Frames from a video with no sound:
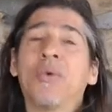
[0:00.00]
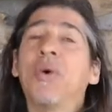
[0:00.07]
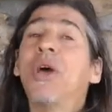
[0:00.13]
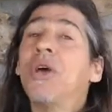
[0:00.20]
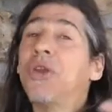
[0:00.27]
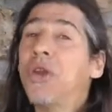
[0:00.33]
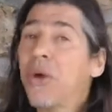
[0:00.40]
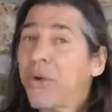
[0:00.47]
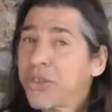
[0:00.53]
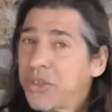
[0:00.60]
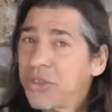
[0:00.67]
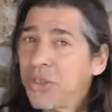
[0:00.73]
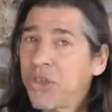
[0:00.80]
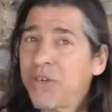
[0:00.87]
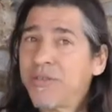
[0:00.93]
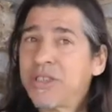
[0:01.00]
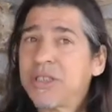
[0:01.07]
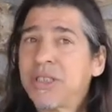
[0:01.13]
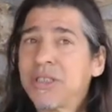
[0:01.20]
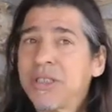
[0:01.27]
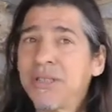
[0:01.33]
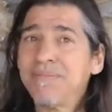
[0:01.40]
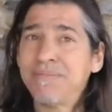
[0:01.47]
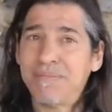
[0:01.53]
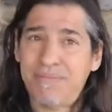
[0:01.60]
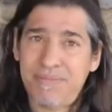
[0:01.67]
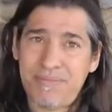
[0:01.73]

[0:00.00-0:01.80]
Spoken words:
So nourishing the nervous system,